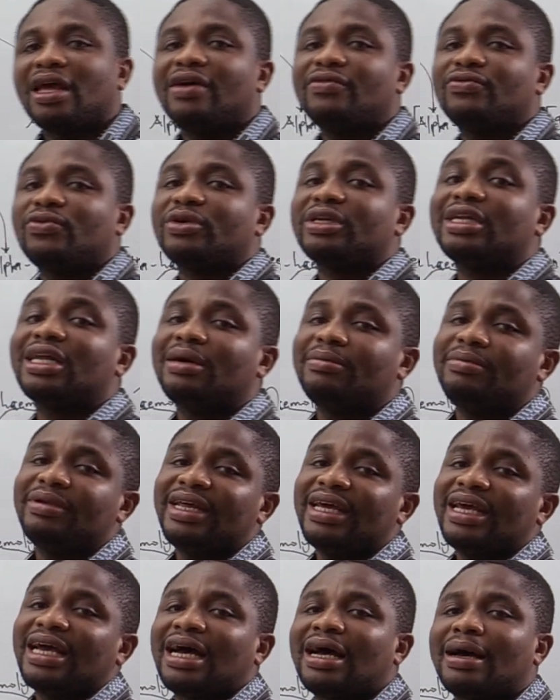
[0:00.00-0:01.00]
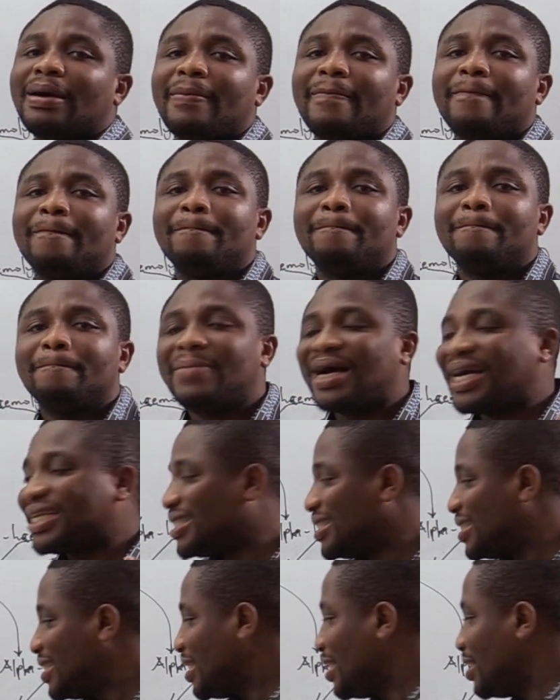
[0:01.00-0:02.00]
And for them, they are
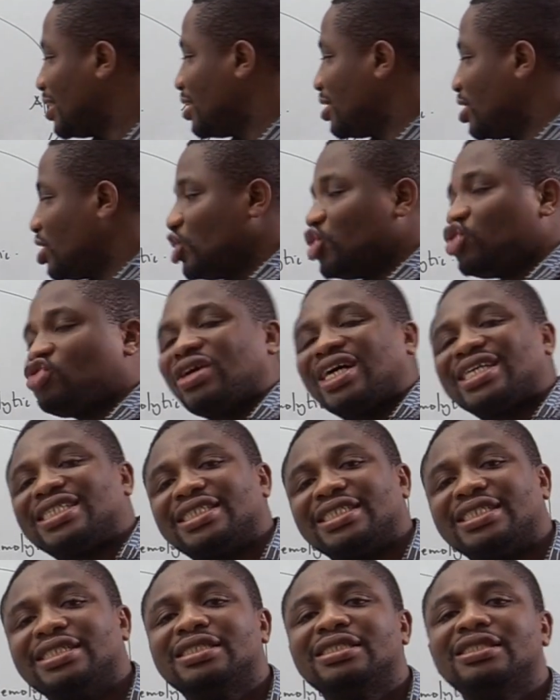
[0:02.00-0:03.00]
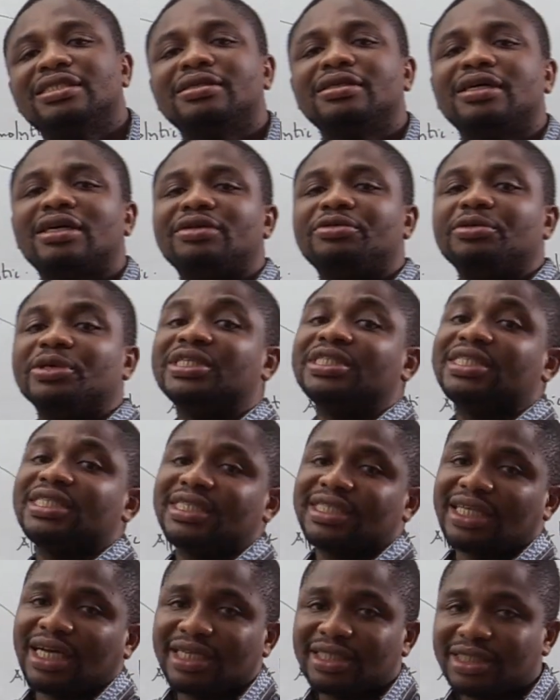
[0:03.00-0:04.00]
bacitracin
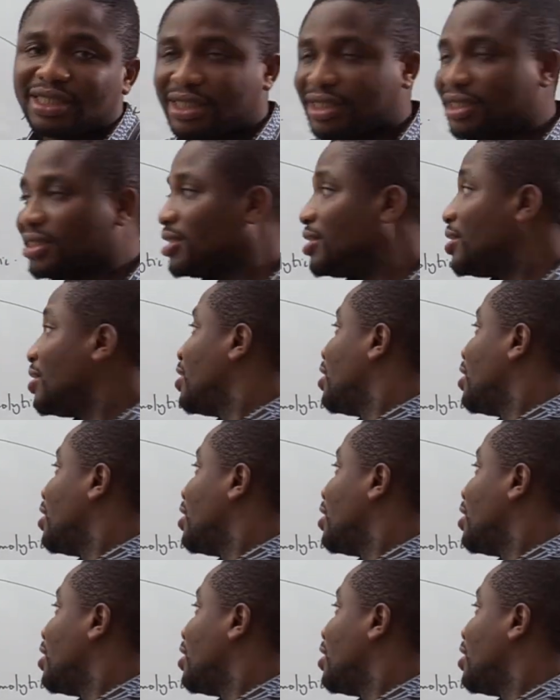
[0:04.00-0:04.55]
resistant.